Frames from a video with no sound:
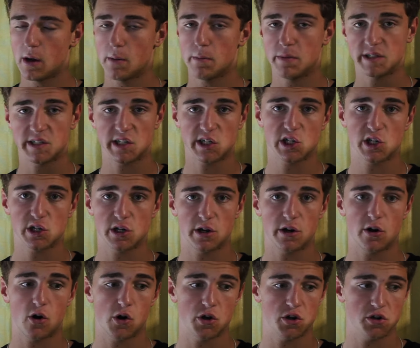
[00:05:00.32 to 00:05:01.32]
position
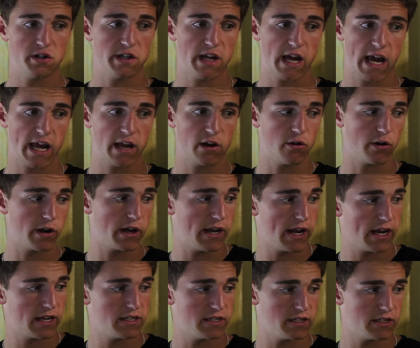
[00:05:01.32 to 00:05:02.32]
it on your tank or
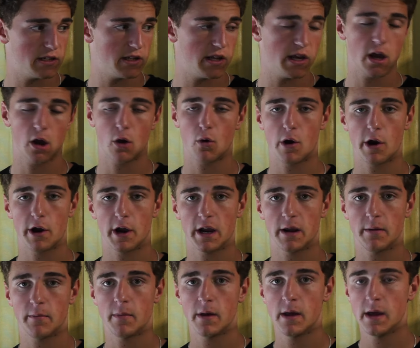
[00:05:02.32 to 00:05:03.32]
connect it to the
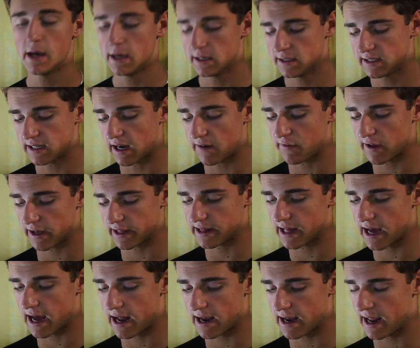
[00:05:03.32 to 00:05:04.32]
aquarium, stuff like
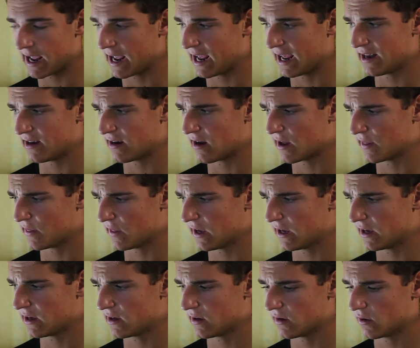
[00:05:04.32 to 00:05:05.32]
that. And I think
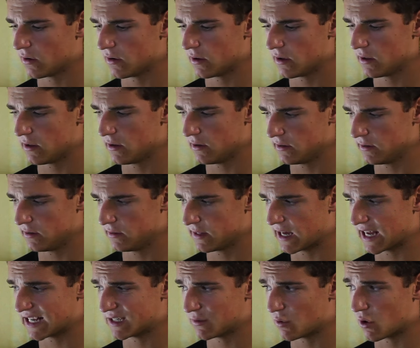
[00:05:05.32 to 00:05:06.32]

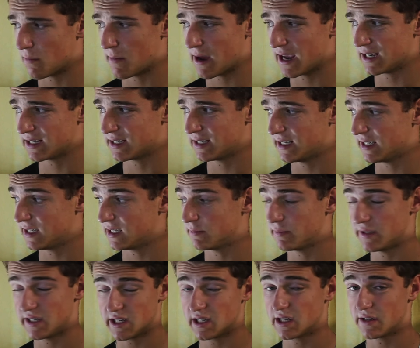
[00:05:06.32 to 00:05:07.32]
that's what makes this
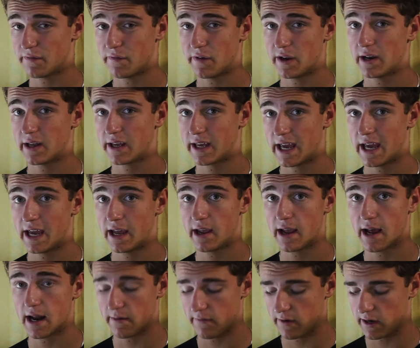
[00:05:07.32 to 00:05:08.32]
particular feeder king
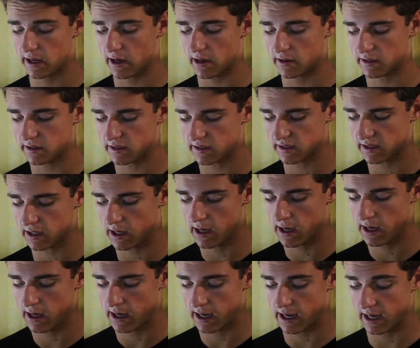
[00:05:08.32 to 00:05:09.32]
out of any others,
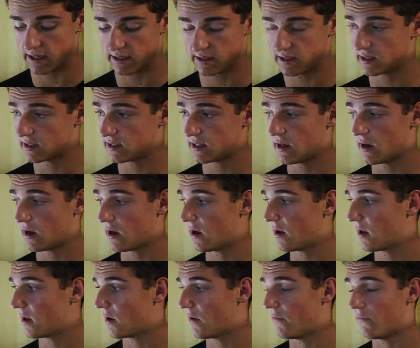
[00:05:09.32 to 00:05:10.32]
is just the
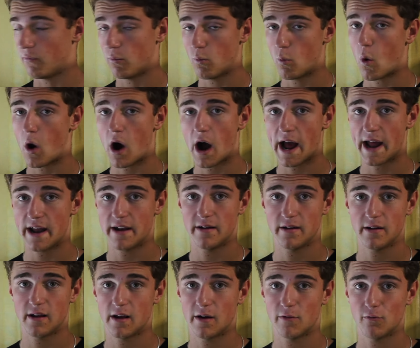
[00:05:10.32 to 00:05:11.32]
wide
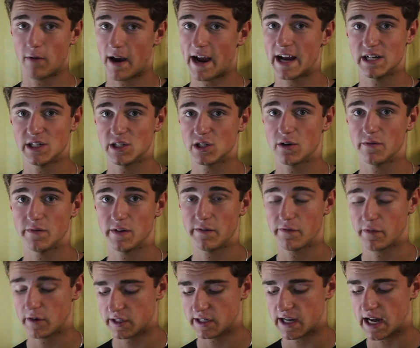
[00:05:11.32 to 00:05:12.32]
range of
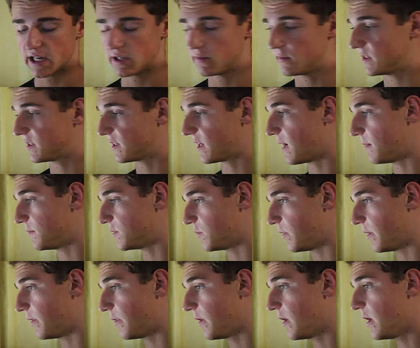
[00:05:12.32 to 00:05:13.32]
different attachments it comes
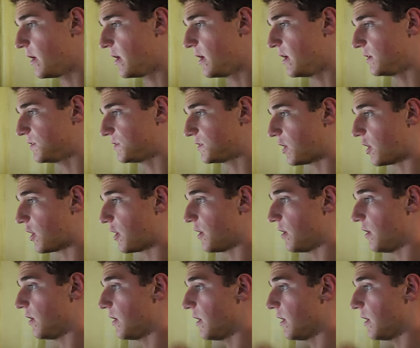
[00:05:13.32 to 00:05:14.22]
with. So